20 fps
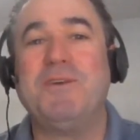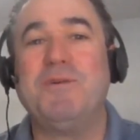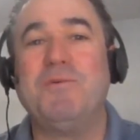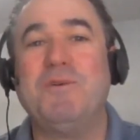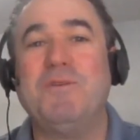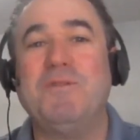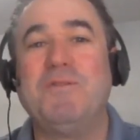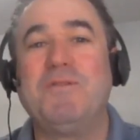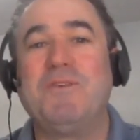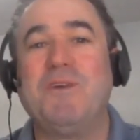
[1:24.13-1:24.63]

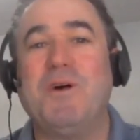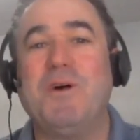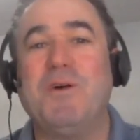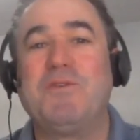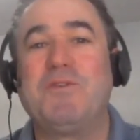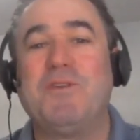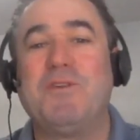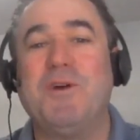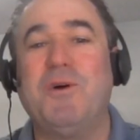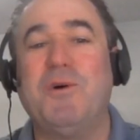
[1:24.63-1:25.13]
was
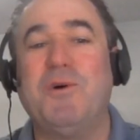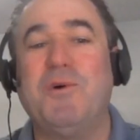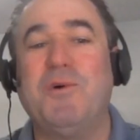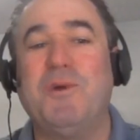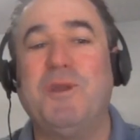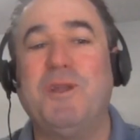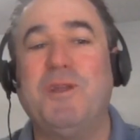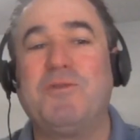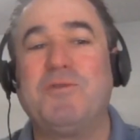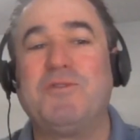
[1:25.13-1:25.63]

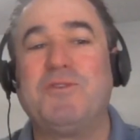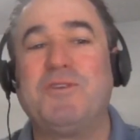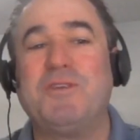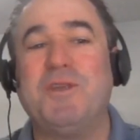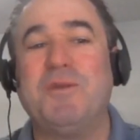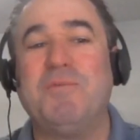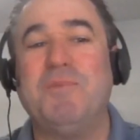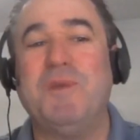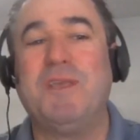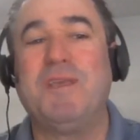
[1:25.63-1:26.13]
also
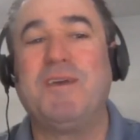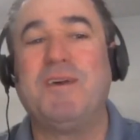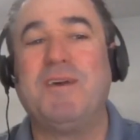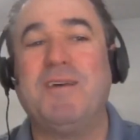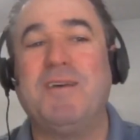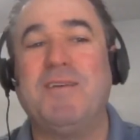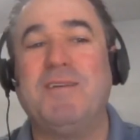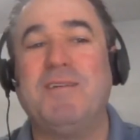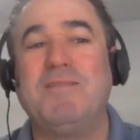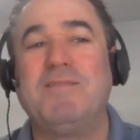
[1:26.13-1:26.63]
interesting
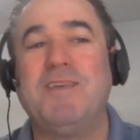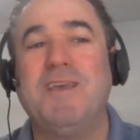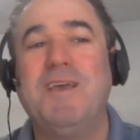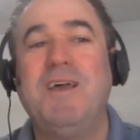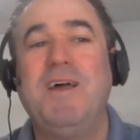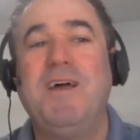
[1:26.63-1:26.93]
because